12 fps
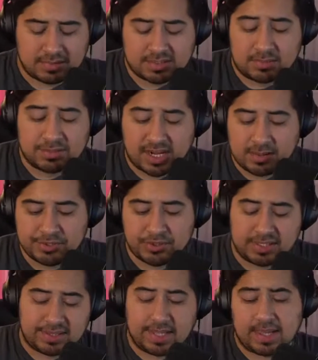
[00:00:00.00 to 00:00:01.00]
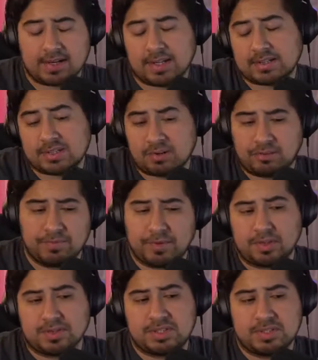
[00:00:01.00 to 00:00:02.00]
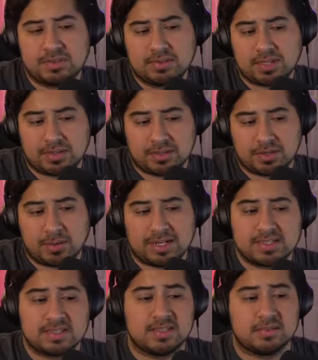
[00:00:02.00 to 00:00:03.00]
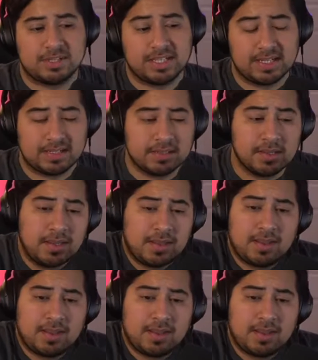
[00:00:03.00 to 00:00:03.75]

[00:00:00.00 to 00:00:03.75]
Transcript: sometimes you get the end gets told first, and then you go back to see the beginning.